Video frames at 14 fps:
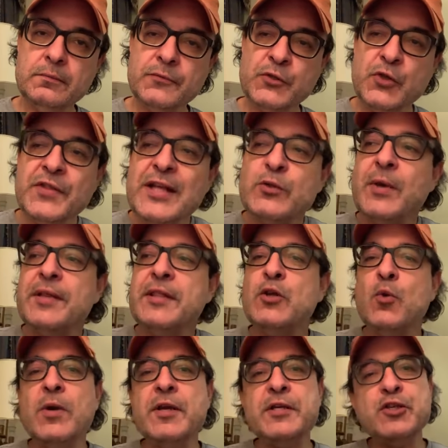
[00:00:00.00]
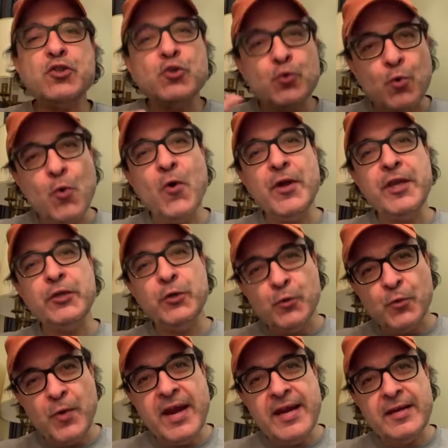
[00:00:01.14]
So that's why they don't want to destroy
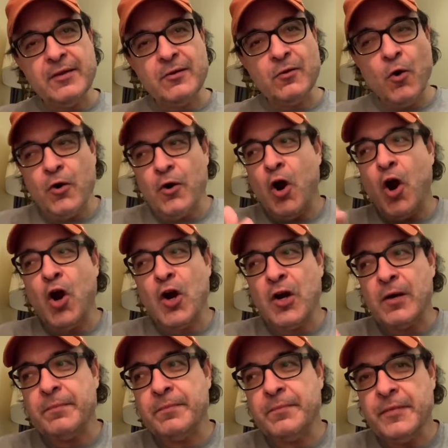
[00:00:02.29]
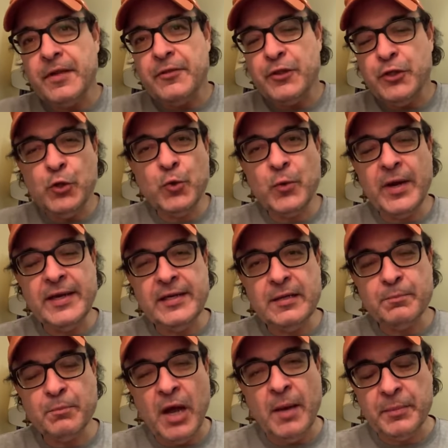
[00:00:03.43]
Ukraine or harm the
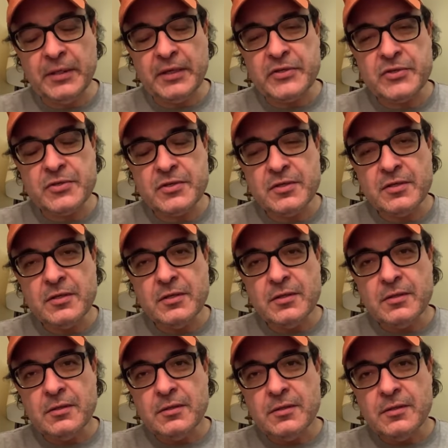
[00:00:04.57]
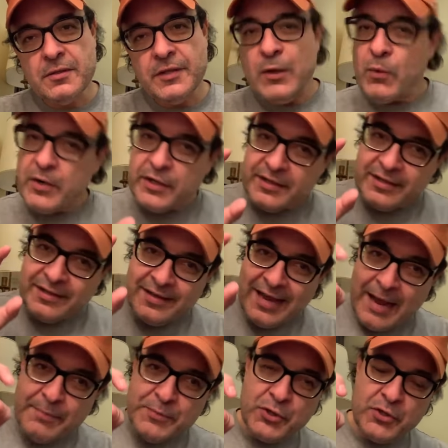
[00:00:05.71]
Ukrainian populace. They want to
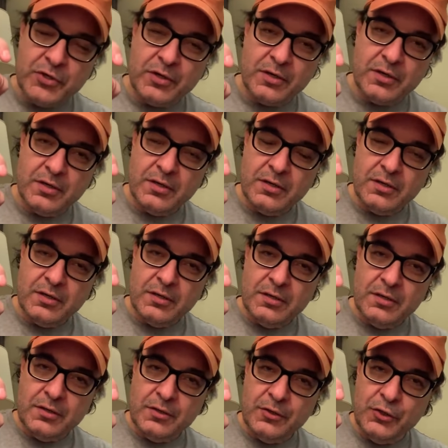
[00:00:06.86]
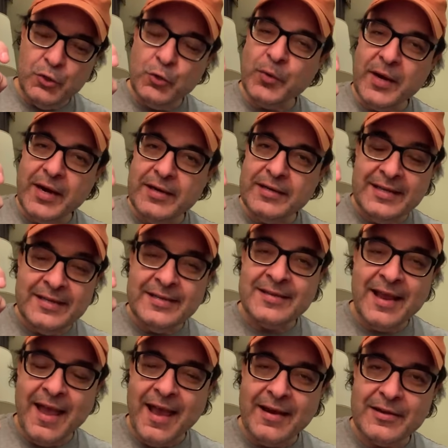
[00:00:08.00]
capture Ukraine
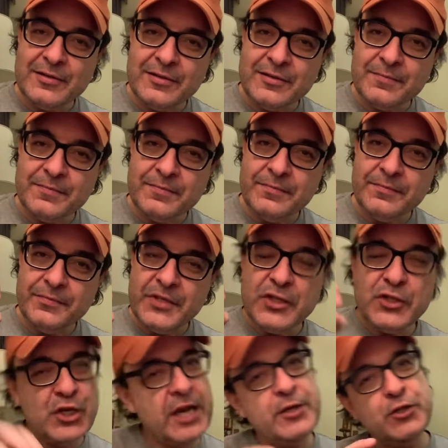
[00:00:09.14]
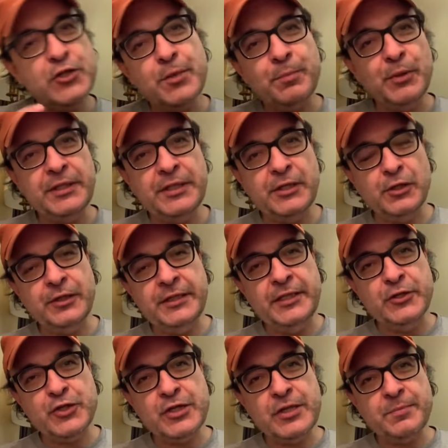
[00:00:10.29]
intact, change the political
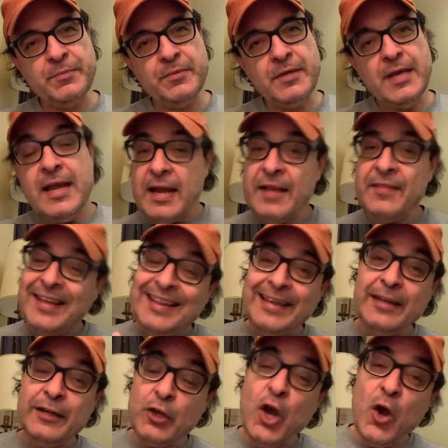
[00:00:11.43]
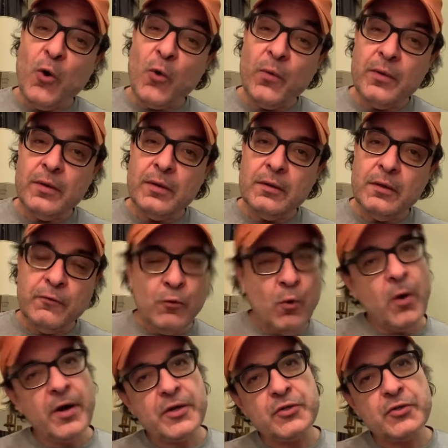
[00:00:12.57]
leadership, and then let it go, of
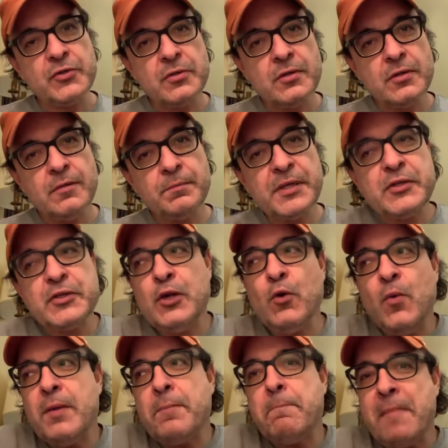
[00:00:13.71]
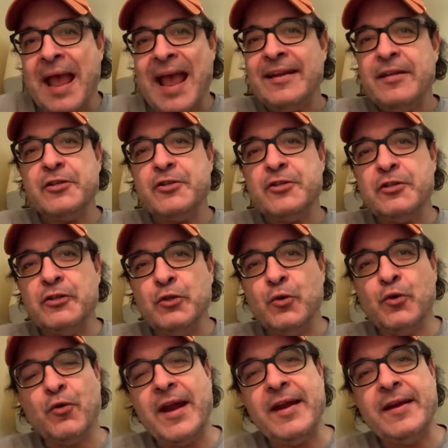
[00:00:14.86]
course, because they don't want to manage
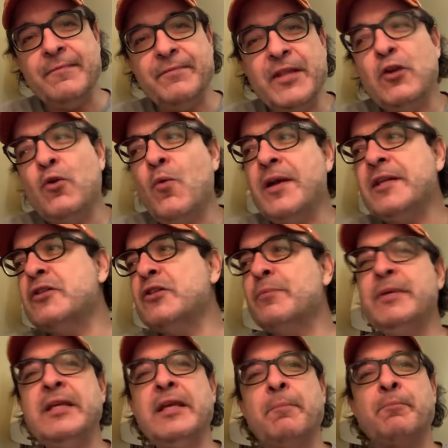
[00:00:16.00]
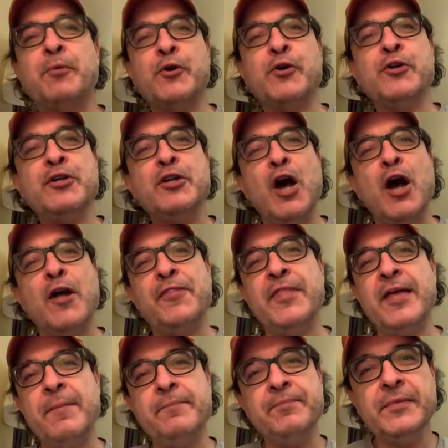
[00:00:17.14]
Ukraine. They don't want it to be a burden on
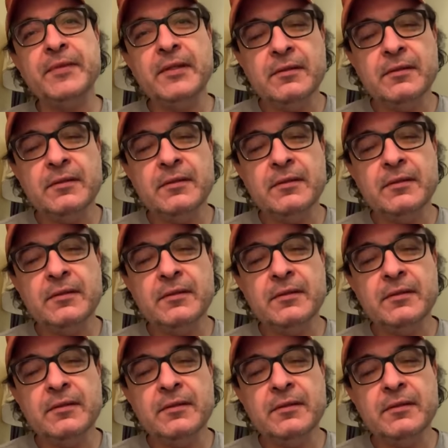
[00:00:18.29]
them.